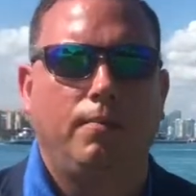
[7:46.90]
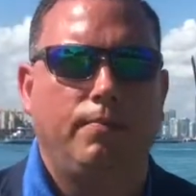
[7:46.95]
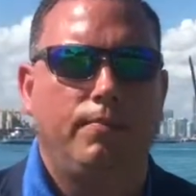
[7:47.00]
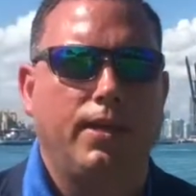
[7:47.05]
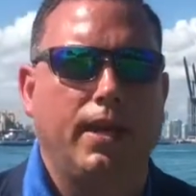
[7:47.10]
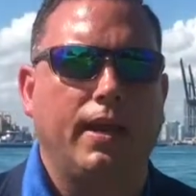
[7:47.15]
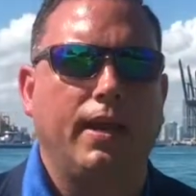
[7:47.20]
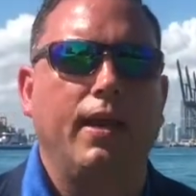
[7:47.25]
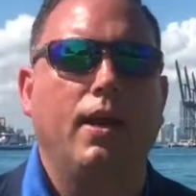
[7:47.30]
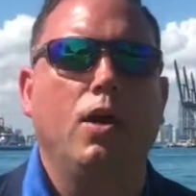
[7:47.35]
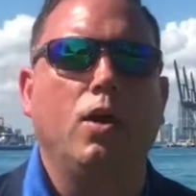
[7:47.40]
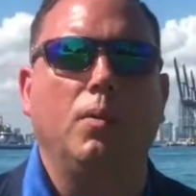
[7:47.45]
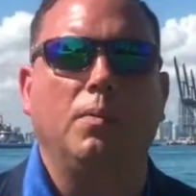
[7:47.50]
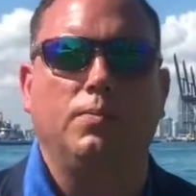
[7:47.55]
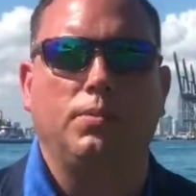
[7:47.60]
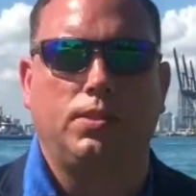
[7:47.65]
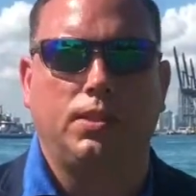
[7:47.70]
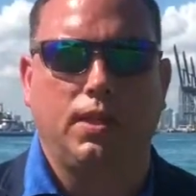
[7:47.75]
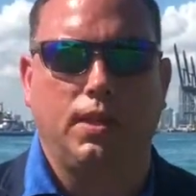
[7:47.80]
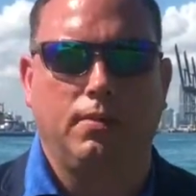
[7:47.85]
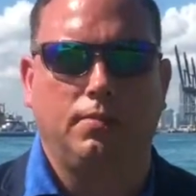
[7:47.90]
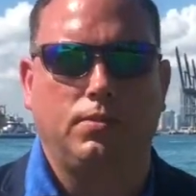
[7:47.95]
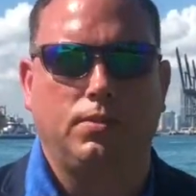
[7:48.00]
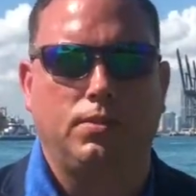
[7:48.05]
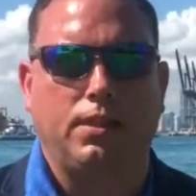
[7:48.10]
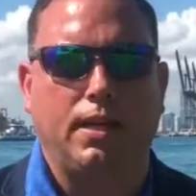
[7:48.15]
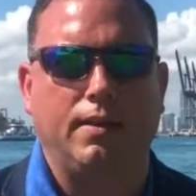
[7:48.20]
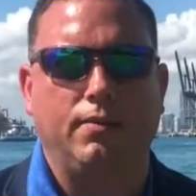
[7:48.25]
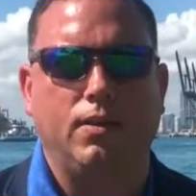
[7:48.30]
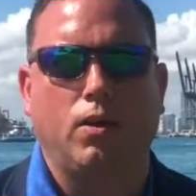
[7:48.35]
that helps them
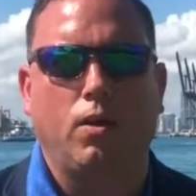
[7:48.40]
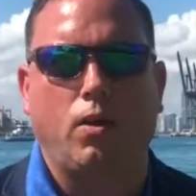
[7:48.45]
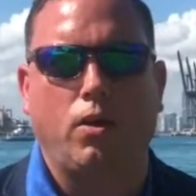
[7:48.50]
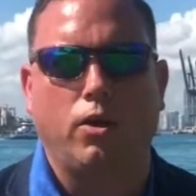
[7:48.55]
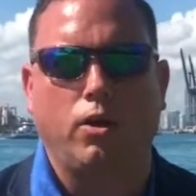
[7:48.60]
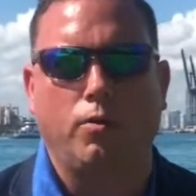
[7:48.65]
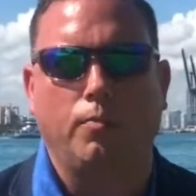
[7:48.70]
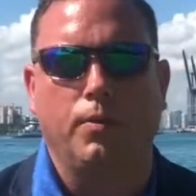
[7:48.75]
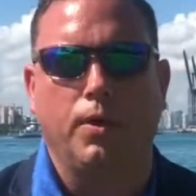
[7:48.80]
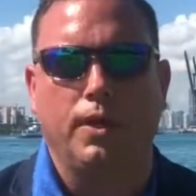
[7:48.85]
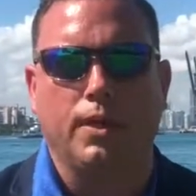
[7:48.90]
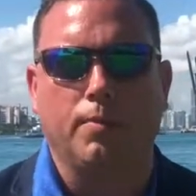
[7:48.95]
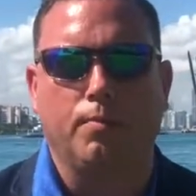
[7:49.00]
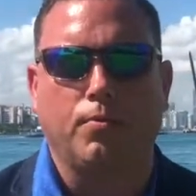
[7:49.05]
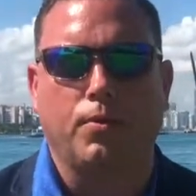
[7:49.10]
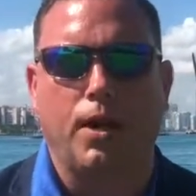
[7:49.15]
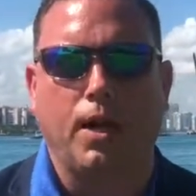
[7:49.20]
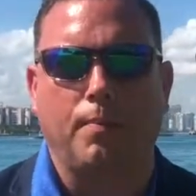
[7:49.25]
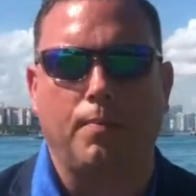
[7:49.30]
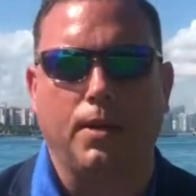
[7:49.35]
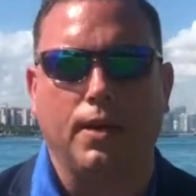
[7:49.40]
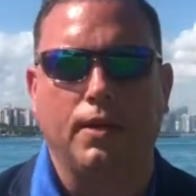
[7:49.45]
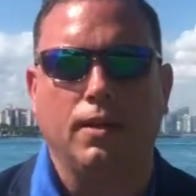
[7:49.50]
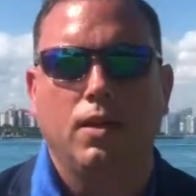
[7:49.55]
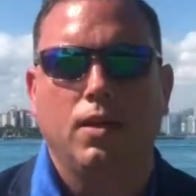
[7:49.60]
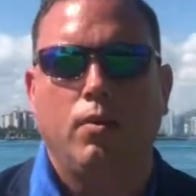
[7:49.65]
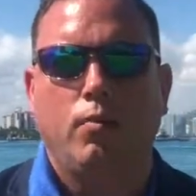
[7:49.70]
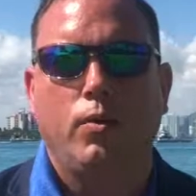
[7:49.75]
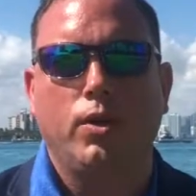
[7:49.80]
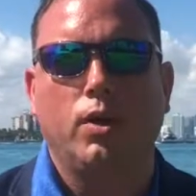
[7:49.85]
save their hard-earned money and property.
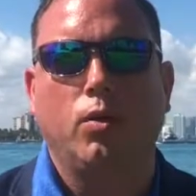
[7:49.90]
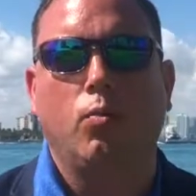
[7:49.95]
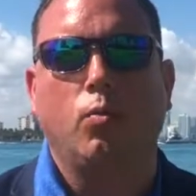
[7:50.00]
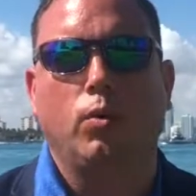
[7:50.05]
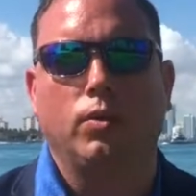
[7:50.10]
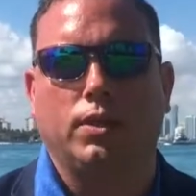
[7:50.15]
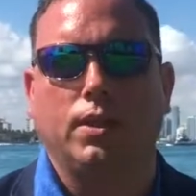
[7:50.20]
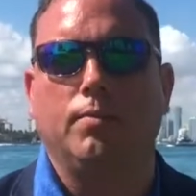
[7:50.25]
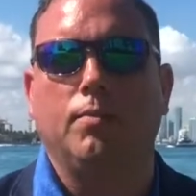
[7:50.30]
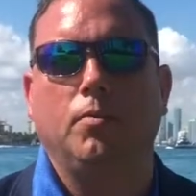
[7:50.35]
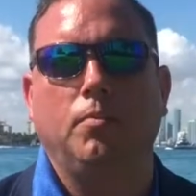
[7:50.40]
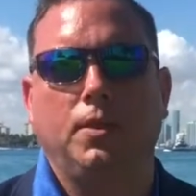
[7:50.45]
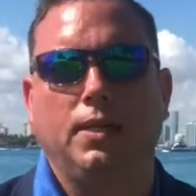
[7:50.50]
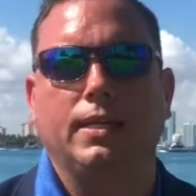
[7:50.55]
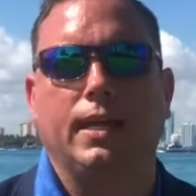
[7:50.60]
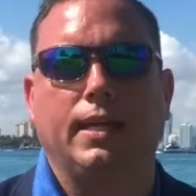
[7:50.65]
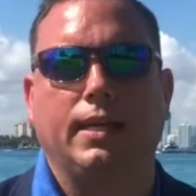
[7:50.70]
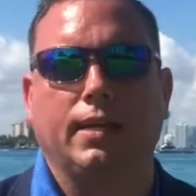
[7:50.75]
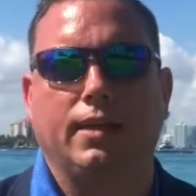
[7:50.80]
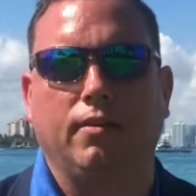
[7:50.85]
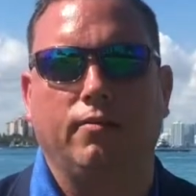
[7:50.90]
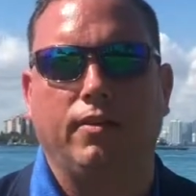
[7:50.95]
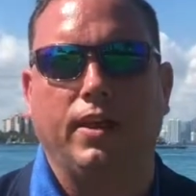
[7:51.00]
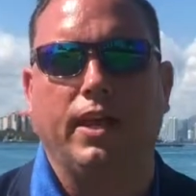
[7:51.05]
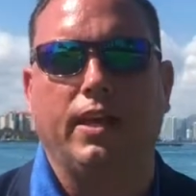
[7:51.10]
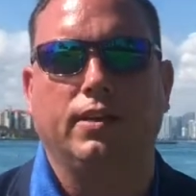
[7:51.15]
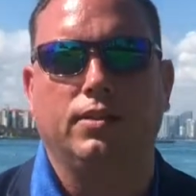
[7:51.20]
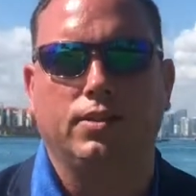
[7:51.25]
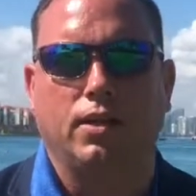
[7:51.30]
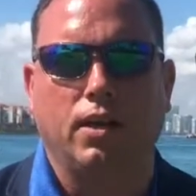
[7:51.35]
We don't want them to be taken
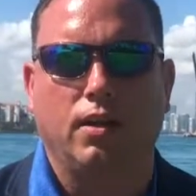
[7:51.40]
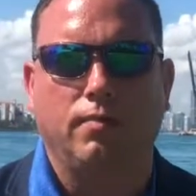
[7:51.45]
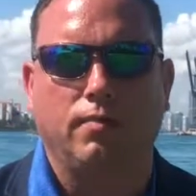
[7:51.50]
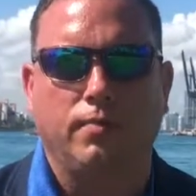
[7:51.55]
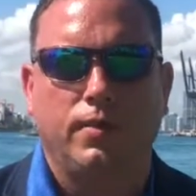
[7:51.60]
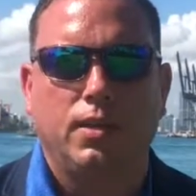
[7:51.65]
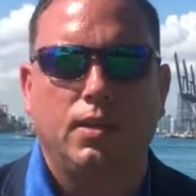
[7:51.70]
advantage of.